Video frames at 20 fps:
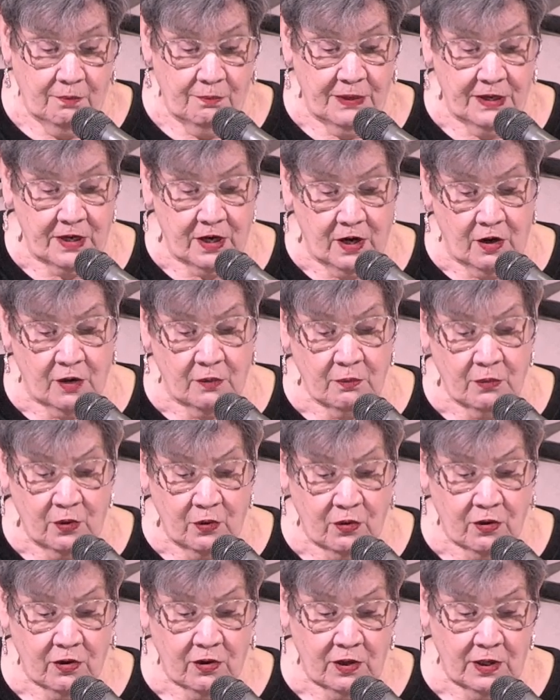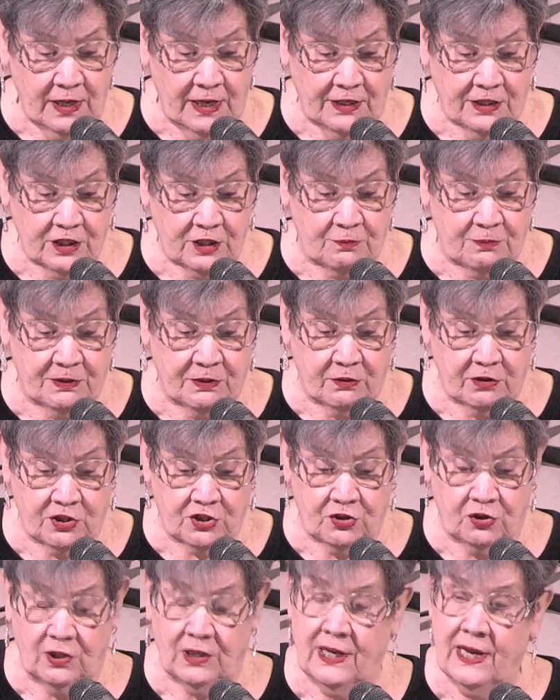But our moral and
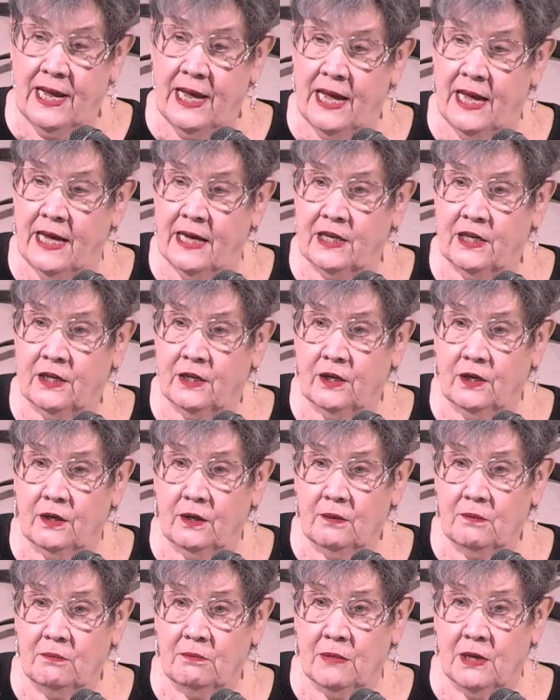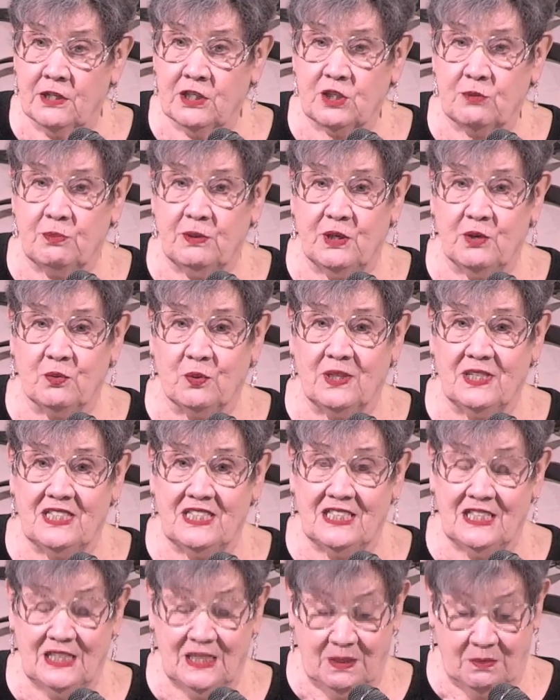spiritual lag must be
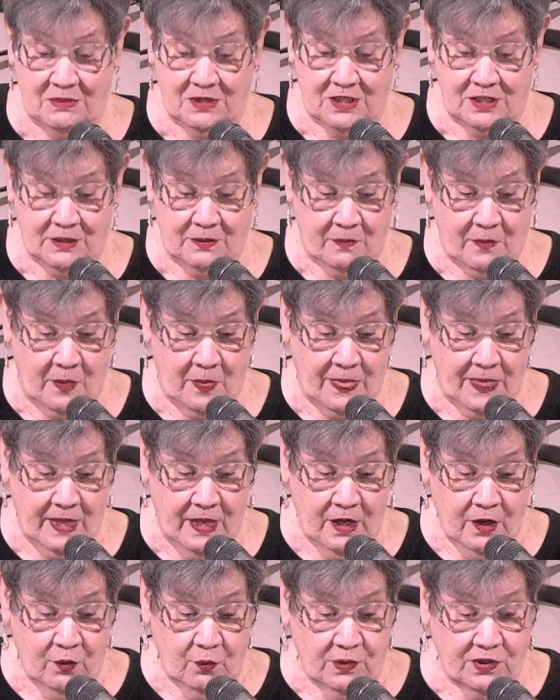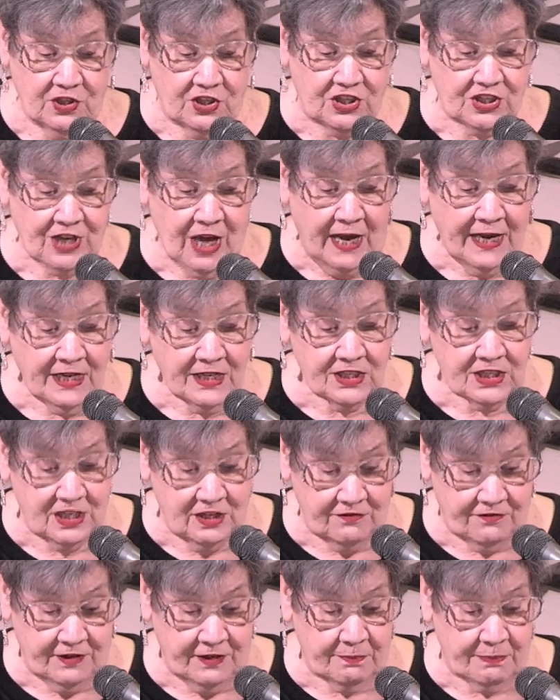redeemed. When
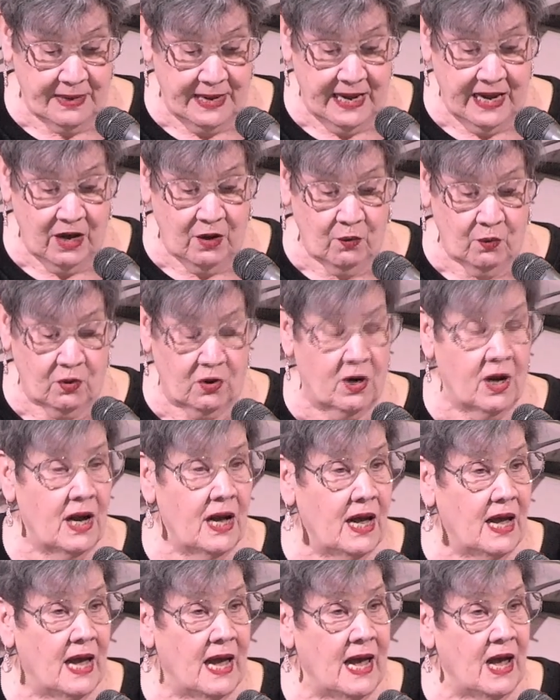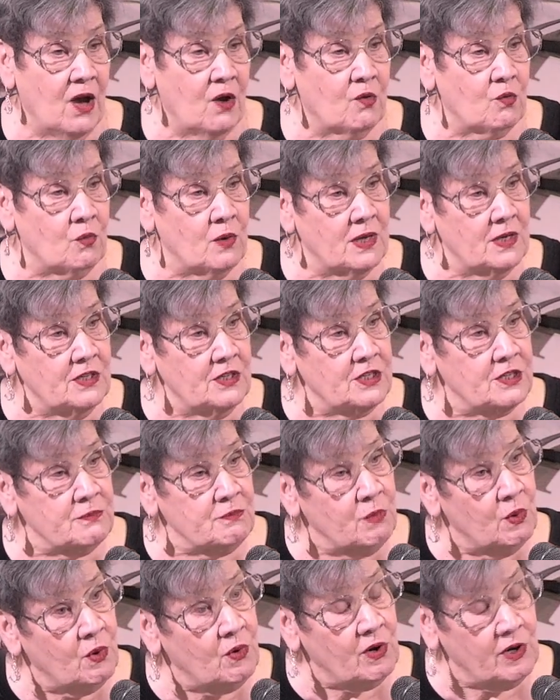scientific power outruns
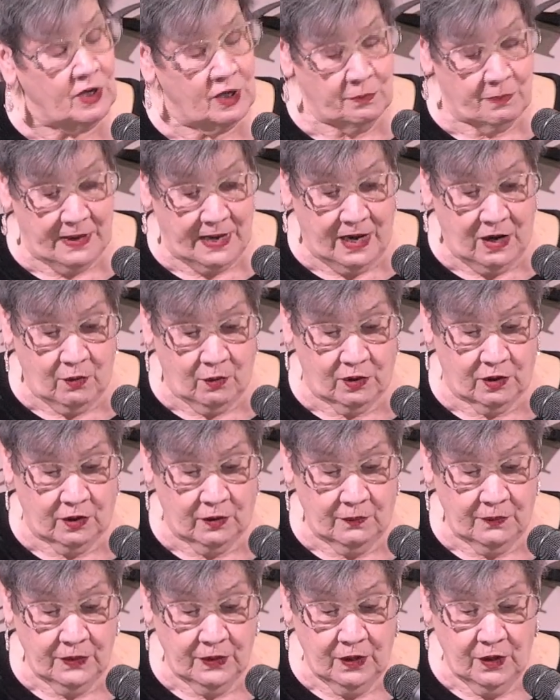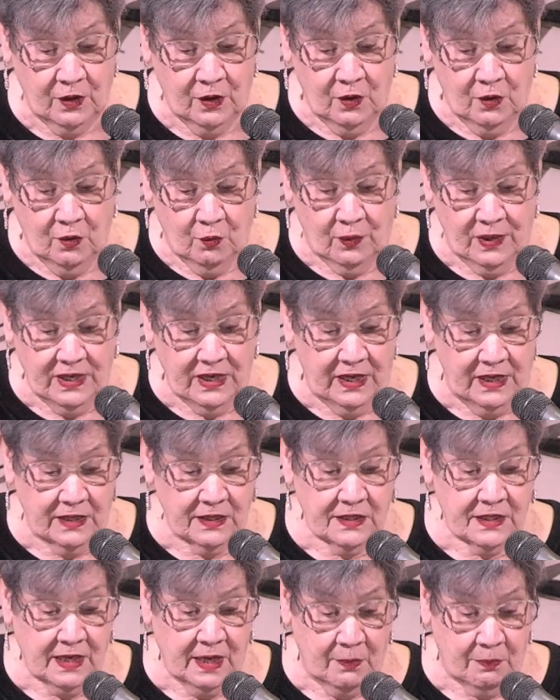moral power, we
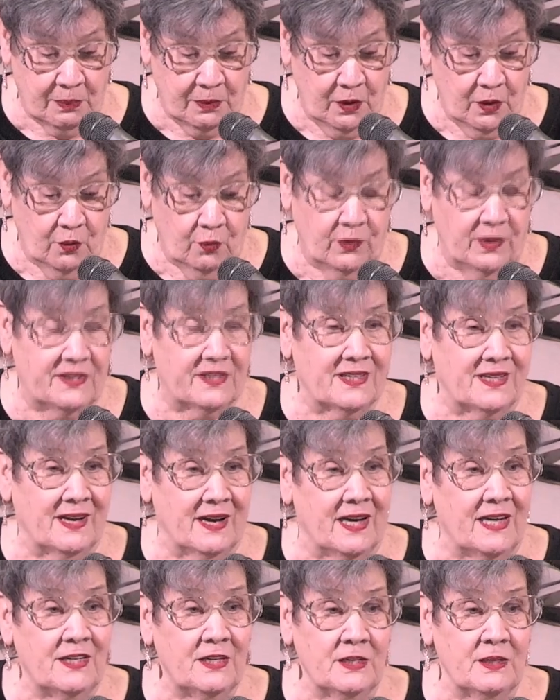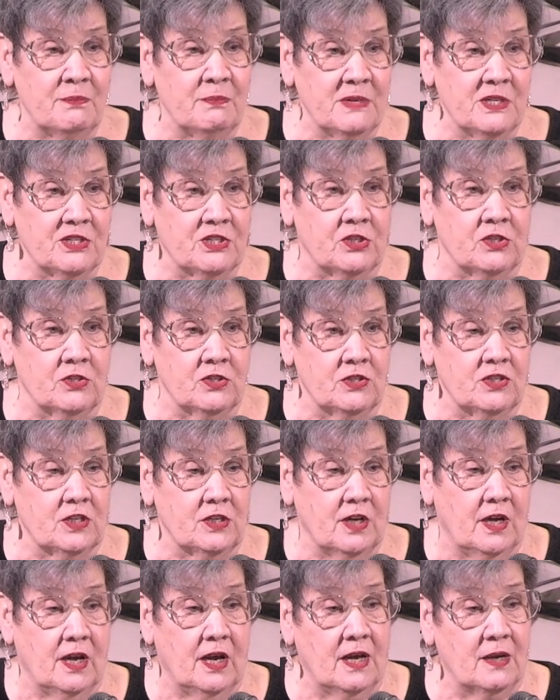end up with guided
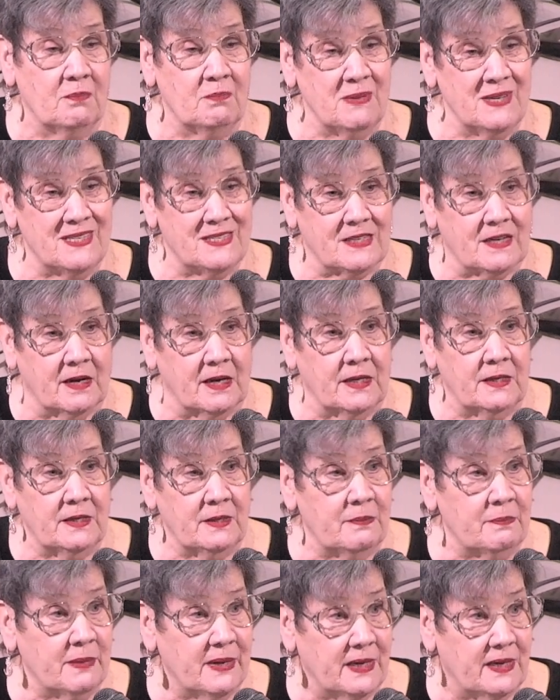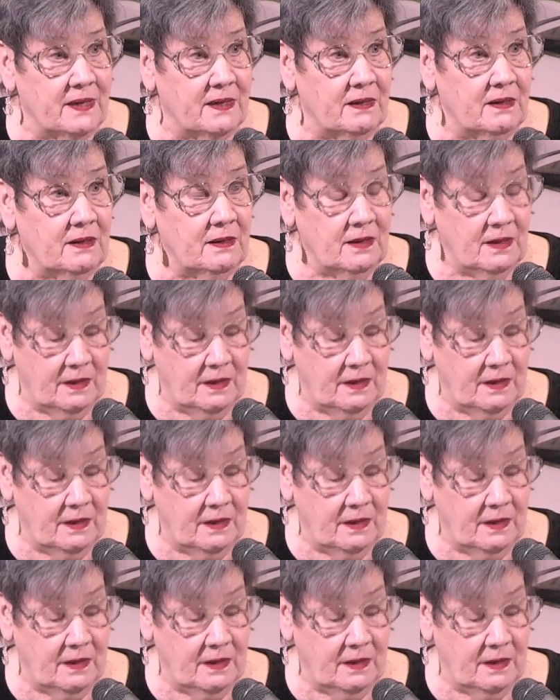missiles and misguided men.